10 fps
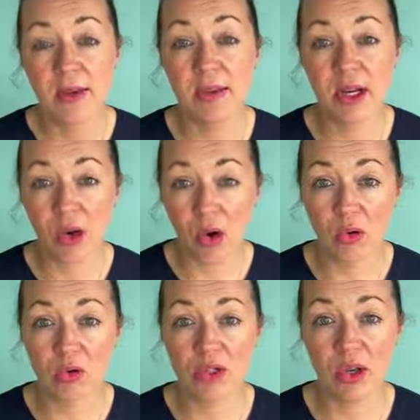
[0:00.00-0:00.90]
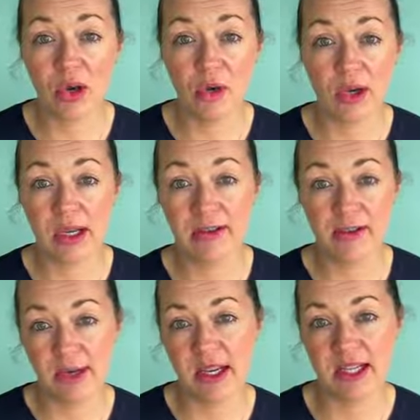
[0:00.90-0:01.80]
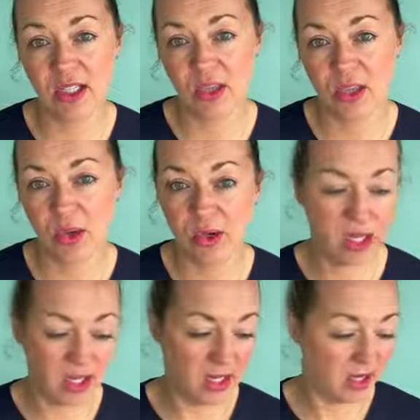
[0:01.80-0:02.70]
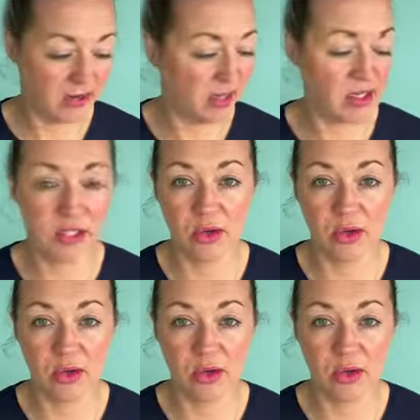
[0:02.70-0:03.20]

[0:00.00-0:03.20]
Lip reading: but it also gives them a nice good soaking and they love it.